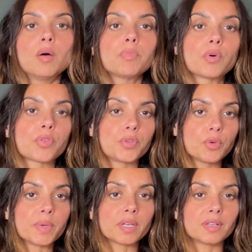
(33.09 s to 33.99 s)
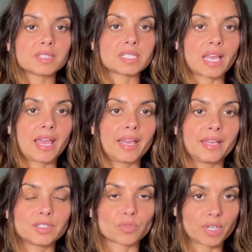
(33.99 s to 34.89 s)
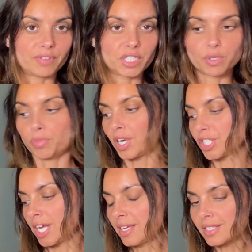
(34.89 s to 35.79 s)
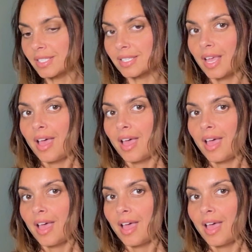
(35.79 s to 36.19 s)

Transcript: both new builds and renovation projects.